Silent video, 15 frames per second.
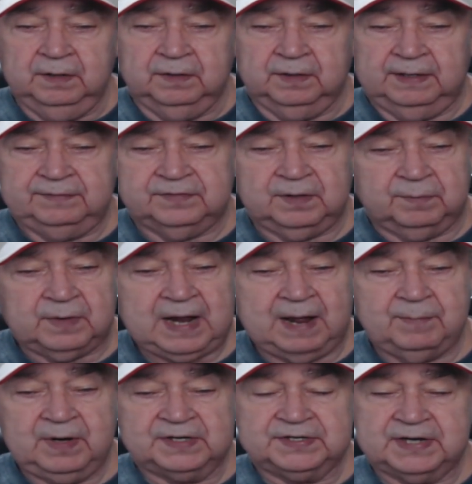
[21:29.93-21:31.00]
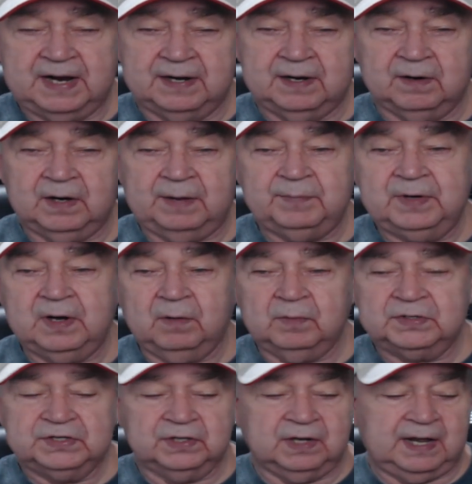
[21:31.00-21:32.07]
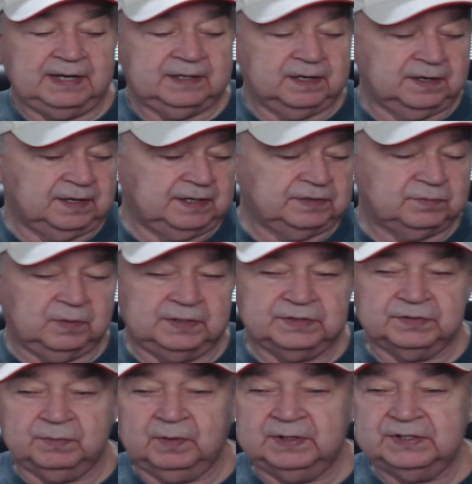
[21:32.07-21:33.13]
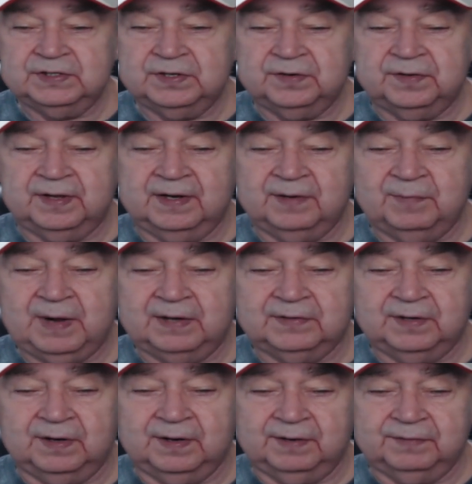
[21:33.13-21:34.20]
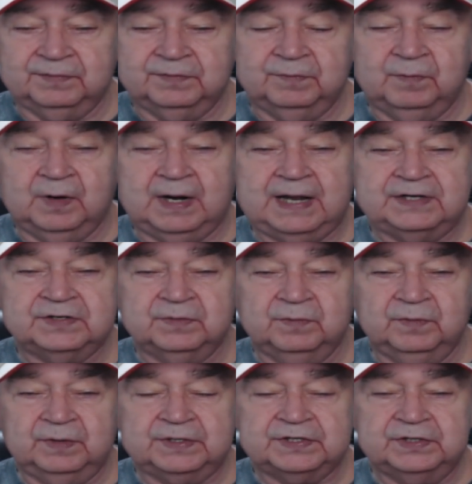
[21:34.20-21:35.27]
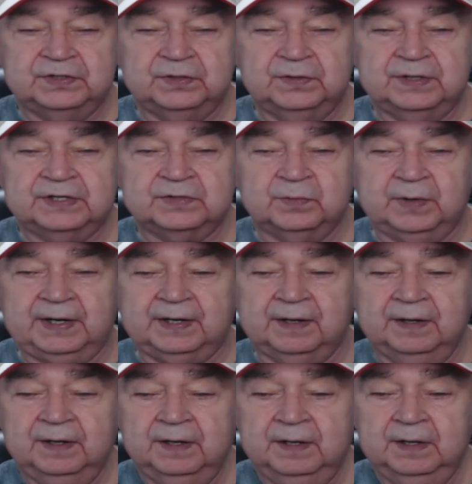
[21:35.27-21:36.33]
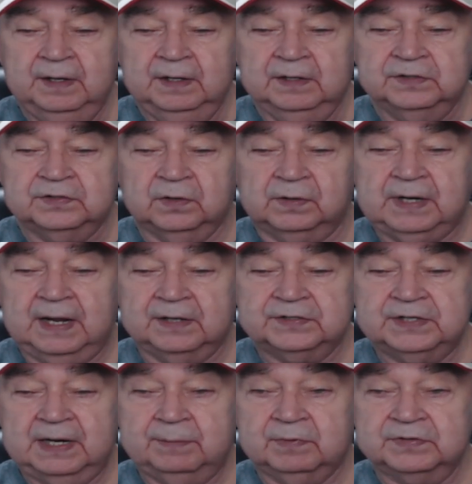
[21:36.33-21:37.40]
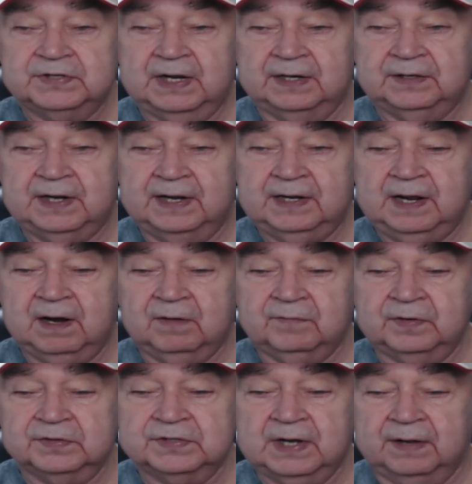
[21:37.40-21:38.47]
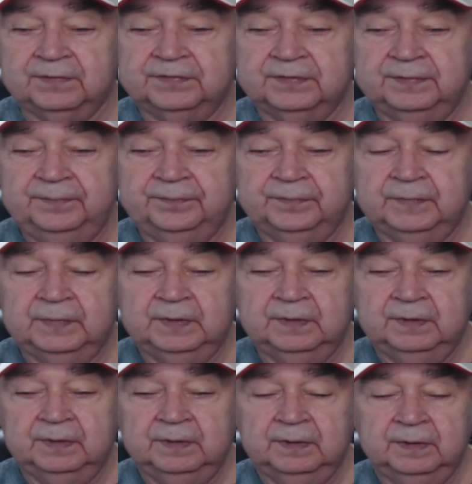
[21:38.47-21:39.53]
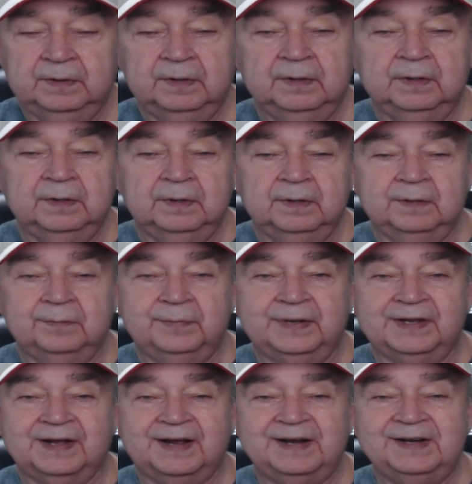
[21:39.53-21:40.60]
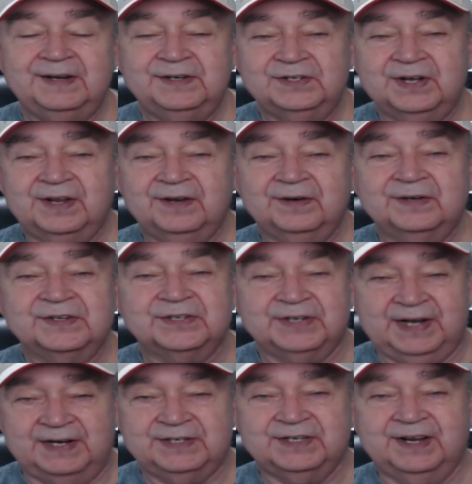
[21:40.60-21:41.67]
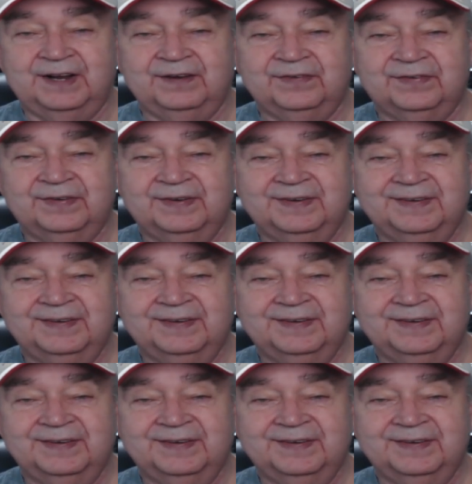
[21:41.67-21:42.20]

Leave some comments down there. Let me know what you liked on these ones. What did you think about what I listened to this week? SoCalSabre saying, take care of yourselves. Be kind to each other and stay safe.